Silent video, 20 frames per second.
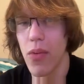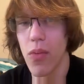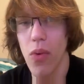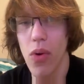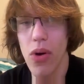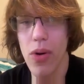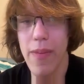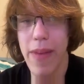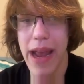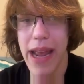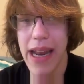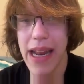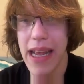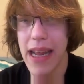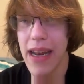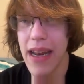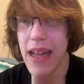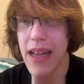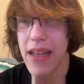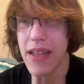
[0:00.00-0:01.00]
War
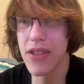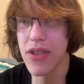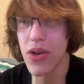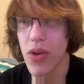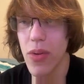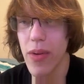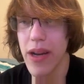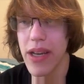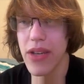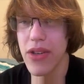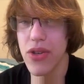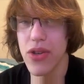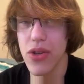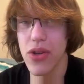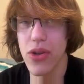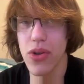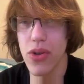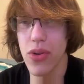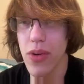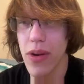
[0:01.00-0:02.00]
Maiden is going
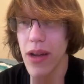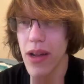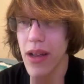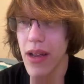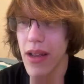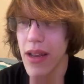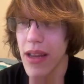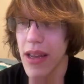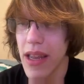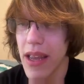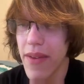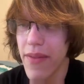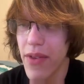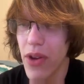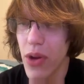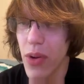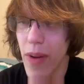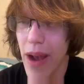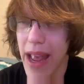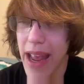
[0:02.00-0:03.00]
to give
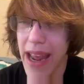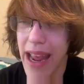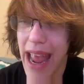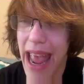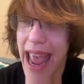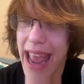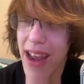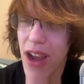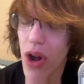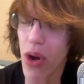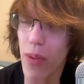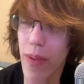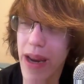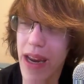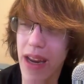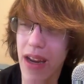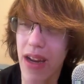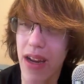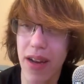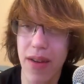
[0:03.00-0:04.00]
you a
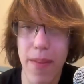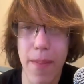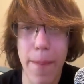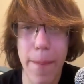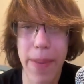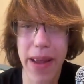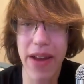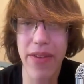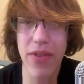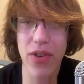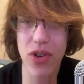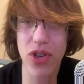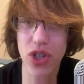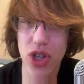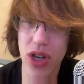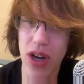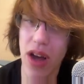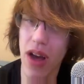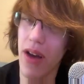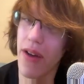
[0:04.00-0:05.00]
AoE big
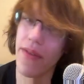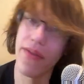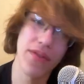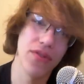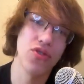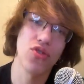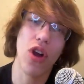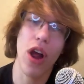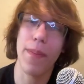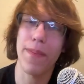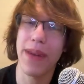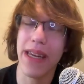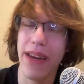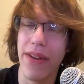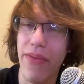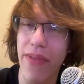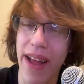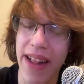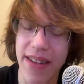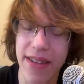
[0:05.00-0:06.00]
version of drop
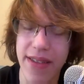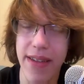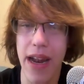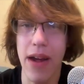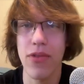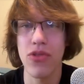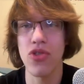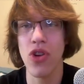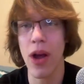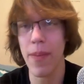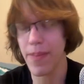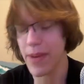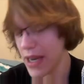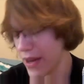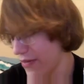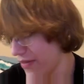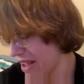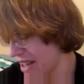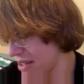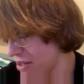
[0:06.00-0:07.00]
defense. Now, drop
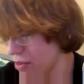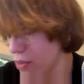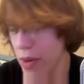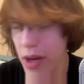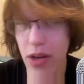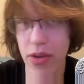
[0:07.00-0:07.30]
defense will